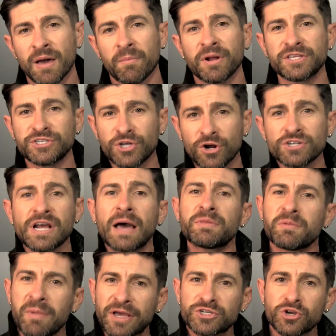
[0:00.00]
but it's your job
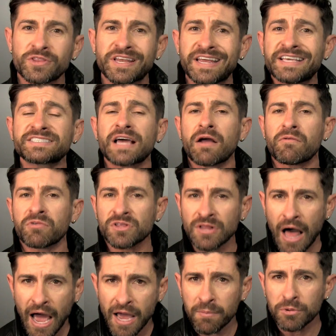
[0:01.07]
to make sure that he's got
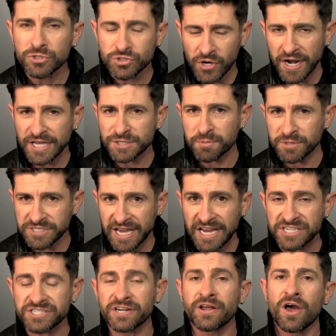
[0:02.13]
reliable
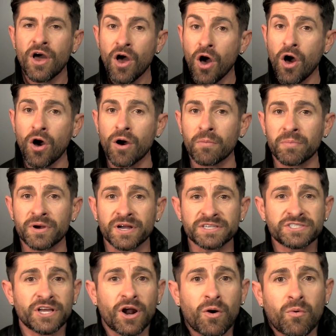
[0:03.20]
transportation home
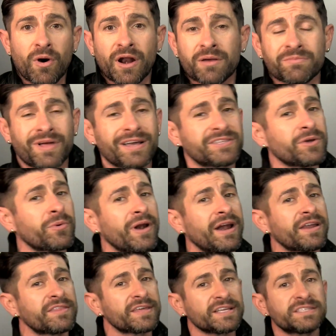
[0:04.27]
because you don't want him like doing
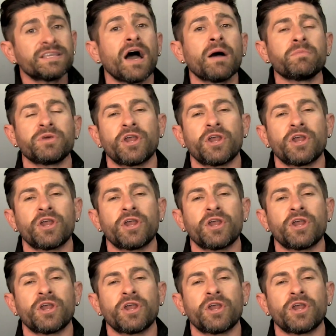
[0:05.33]
anything dumb,